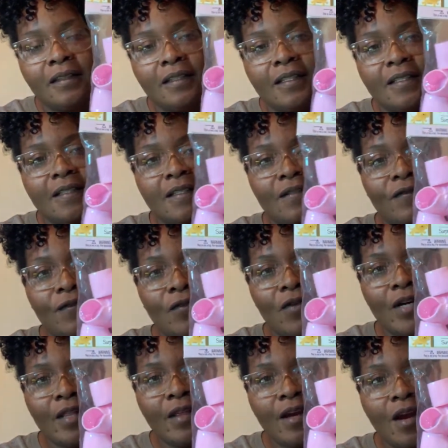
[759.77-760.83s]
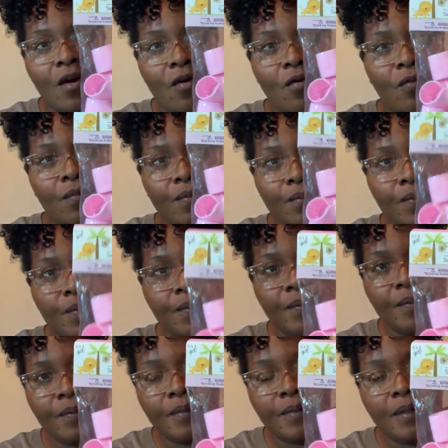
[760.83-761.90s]
This is for the gnome.
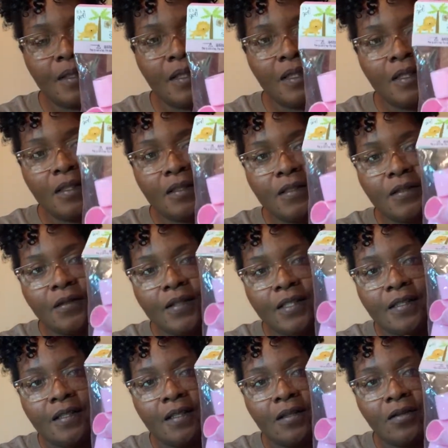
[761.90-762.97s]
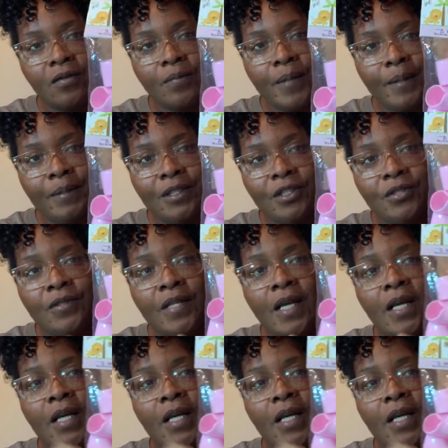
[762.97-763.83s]
So it's the little baby shoes.